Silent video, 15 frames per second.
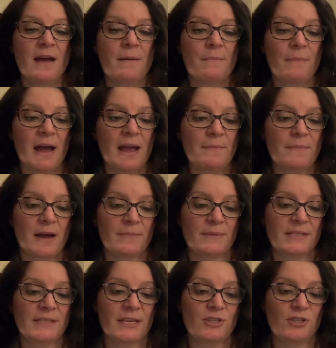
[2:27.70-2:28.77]
"My mama
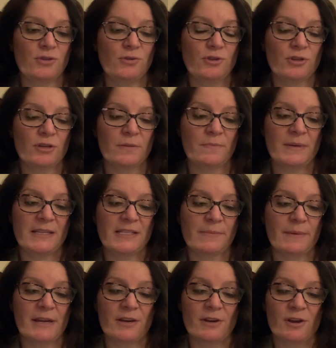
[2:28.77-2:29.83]
says you shouldn't be
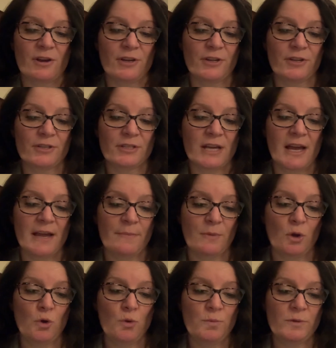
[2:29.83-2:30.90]
spending all your time
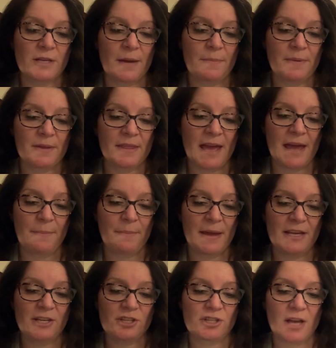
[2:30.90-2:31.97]
cooped up in that
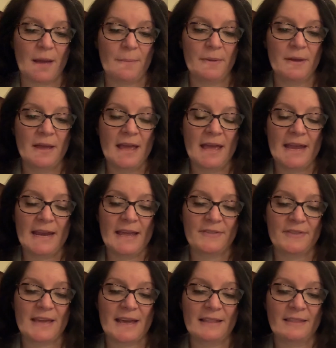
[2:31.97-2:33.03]
pet shop and at
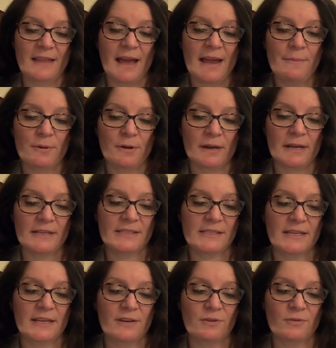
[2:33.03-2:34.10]
that library,
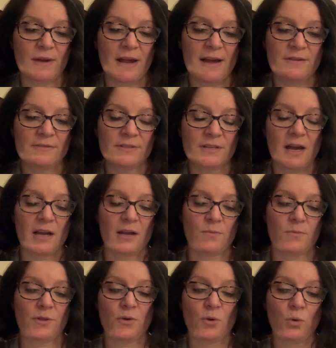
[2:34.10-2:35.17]
sitting around talking
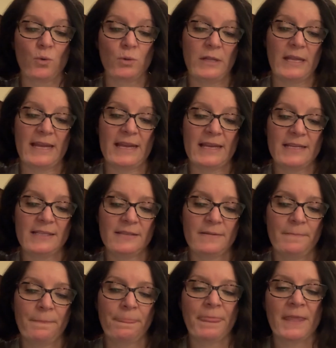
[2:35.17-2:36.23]
with the old ladies.
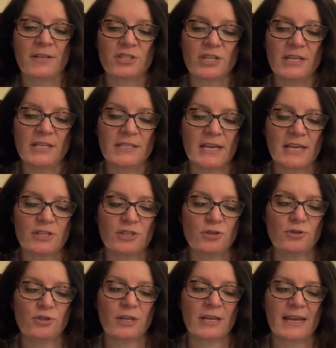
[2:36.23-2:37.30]
She says you
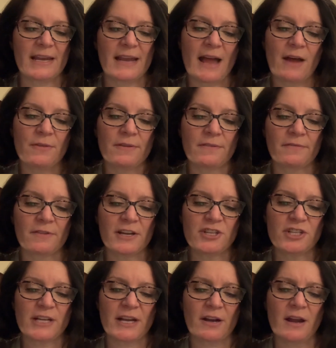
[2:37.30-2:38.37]
should get out in the
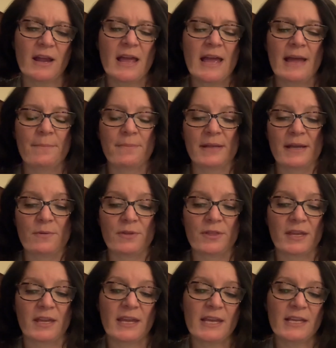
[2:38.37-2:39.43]
fresh air and play with the
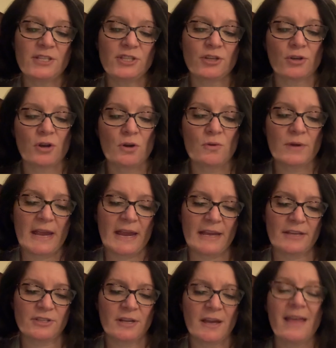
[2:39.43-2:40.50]
kids your own
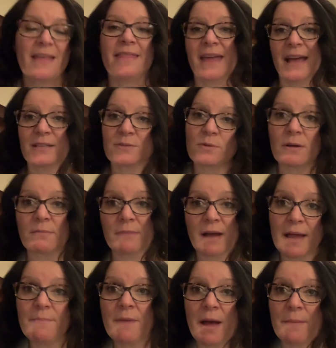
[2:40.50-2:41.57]
age. That's what
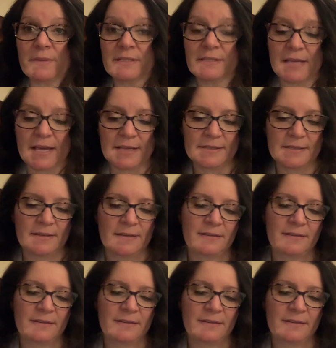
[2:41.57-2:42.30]
my mama says."